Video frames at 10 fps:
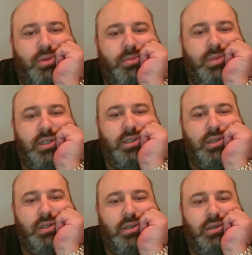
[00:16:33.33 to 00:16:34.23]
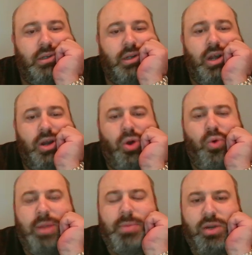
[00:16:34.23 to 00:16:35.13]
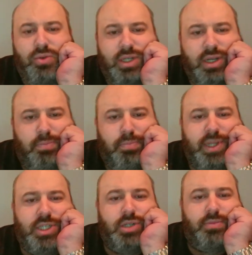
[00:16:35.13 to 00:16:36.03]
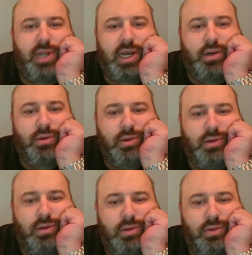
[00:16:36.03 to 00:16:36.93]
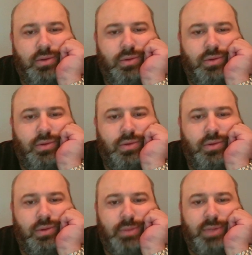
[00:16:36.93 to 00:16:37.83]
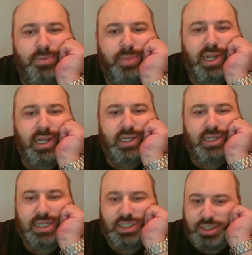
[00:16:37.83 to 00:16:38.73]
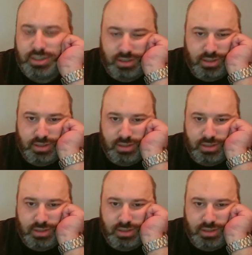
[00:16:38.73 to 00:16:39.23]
But oh, am I losing the bishop now? Ooh, I'm not paying attention.